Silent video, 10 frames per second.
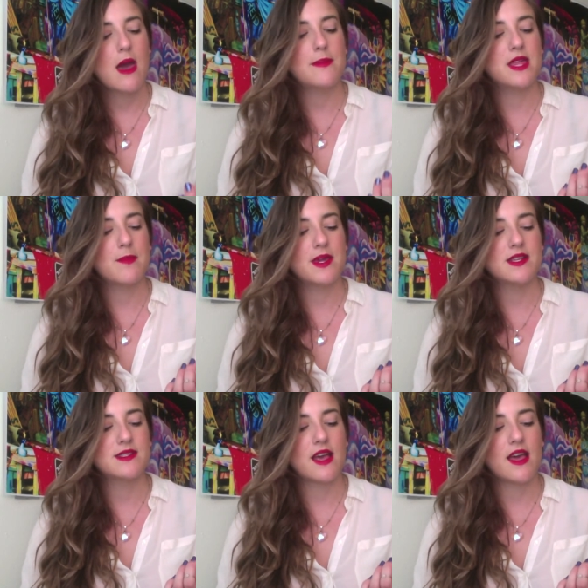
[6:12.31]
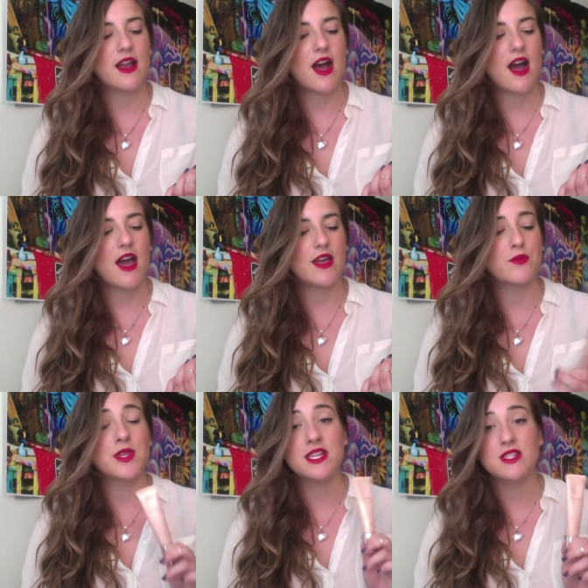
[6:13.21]
But that being said, I
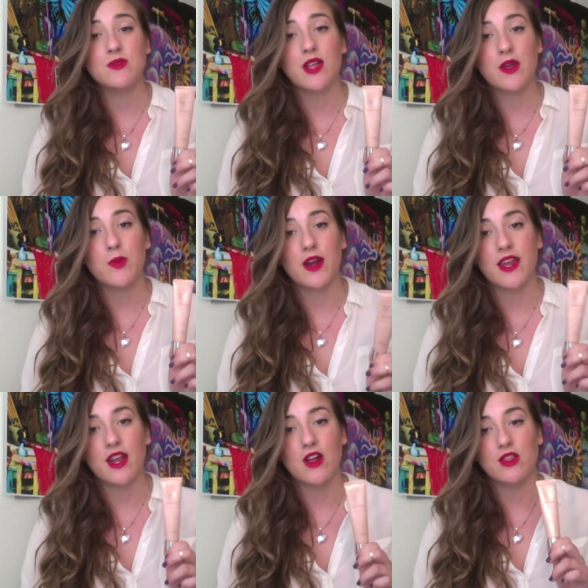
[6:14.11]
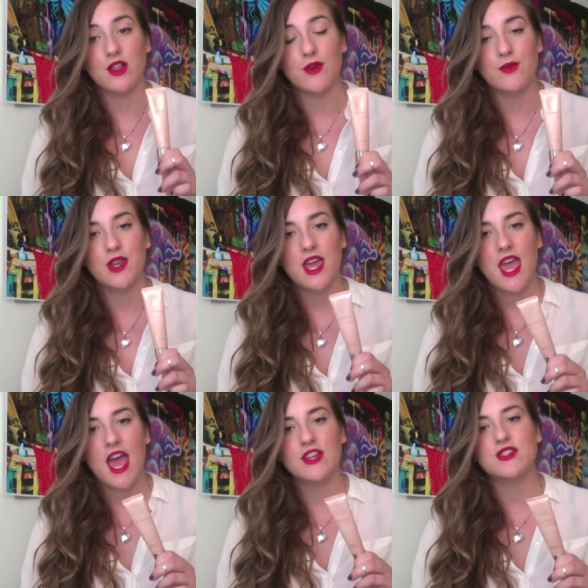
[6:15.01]
really do like wearing it alone
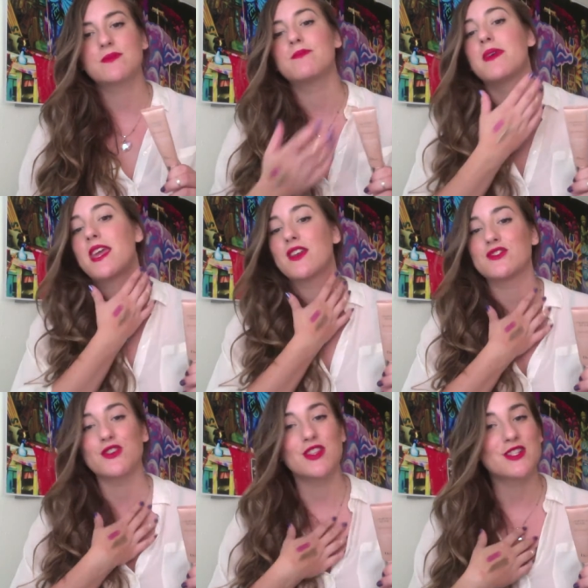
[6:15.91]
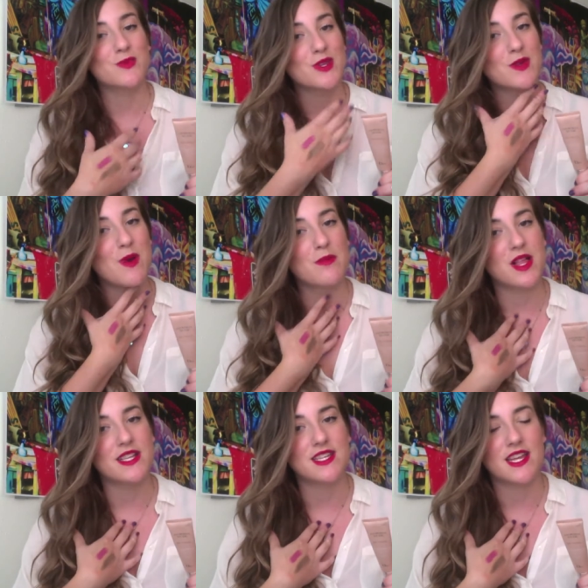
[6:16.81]
and just making sure that it's really well
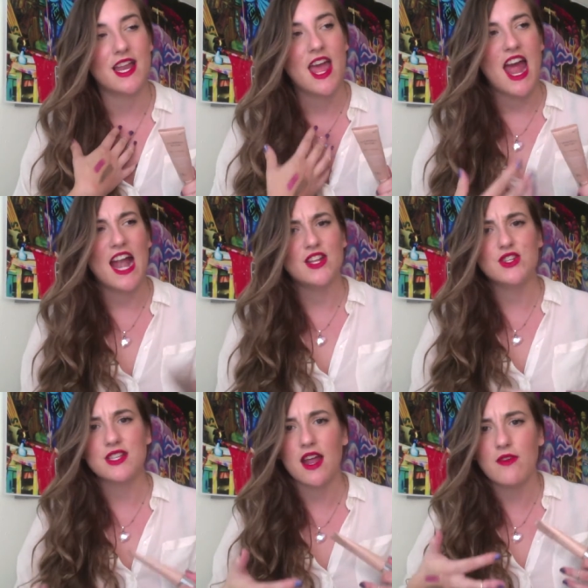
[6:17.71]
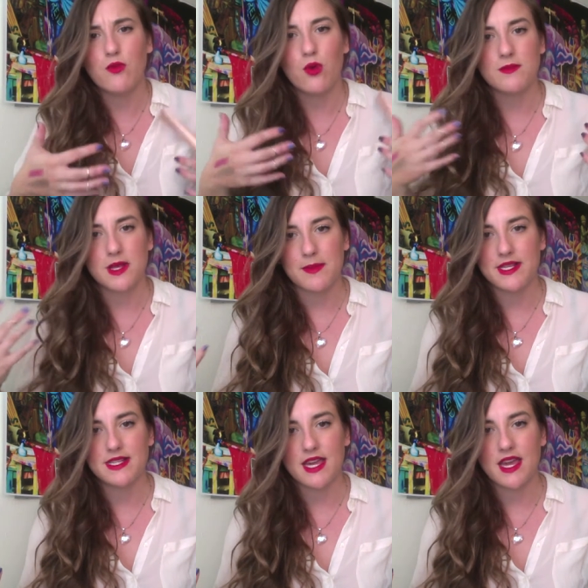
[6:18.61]
blended, and it just kind of warms up my
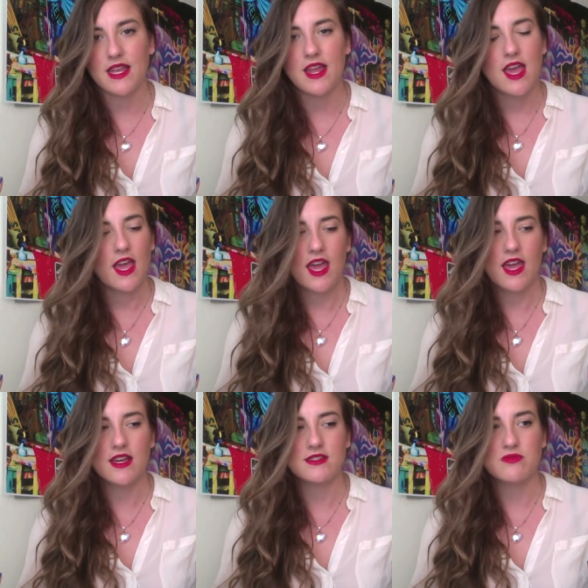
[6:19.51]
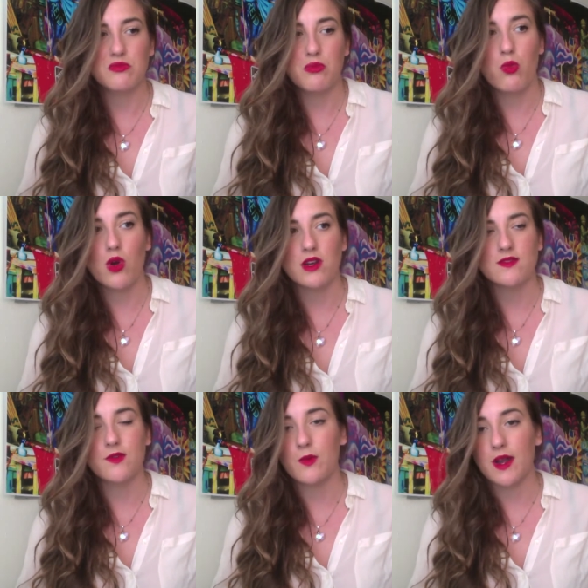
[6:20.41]
skin and works
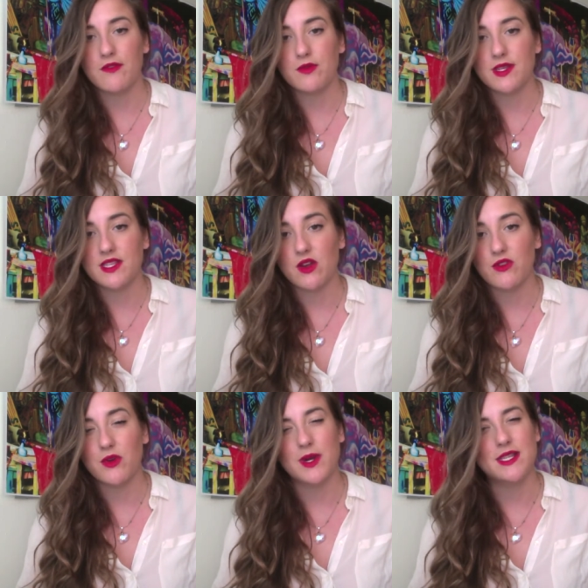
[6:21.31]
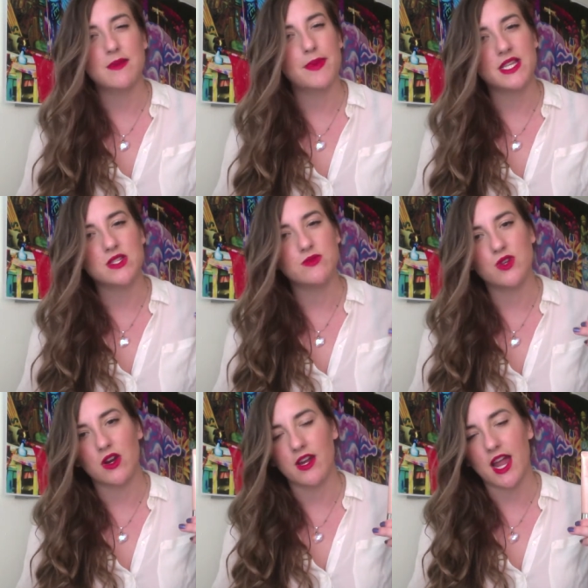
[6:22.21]
for whatever reason, although it is a bit too
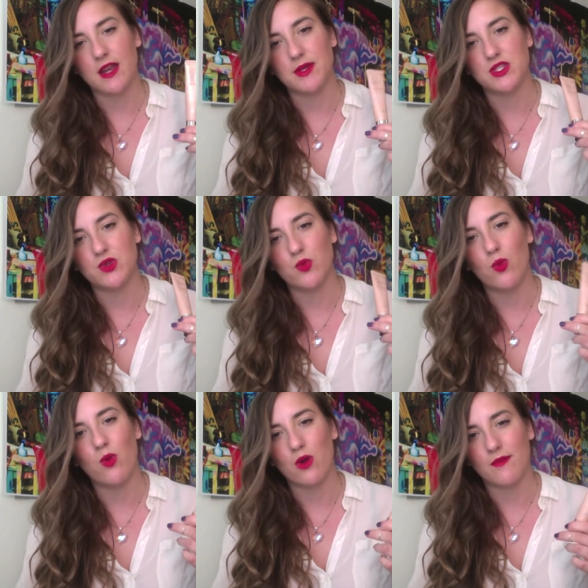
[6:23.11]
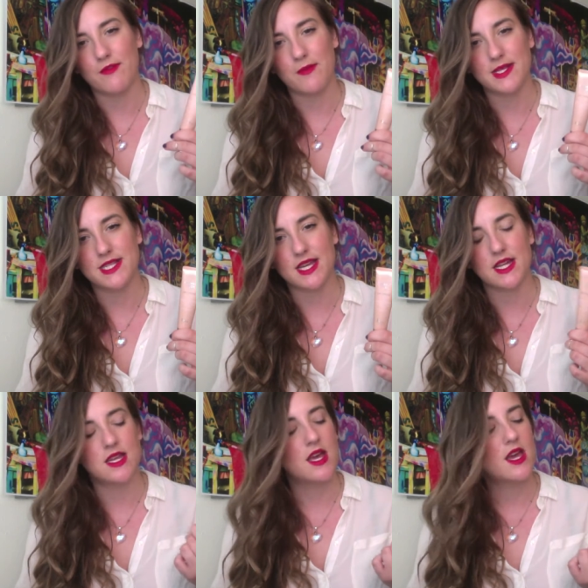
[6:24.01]
dark and a bit too warm for my skin.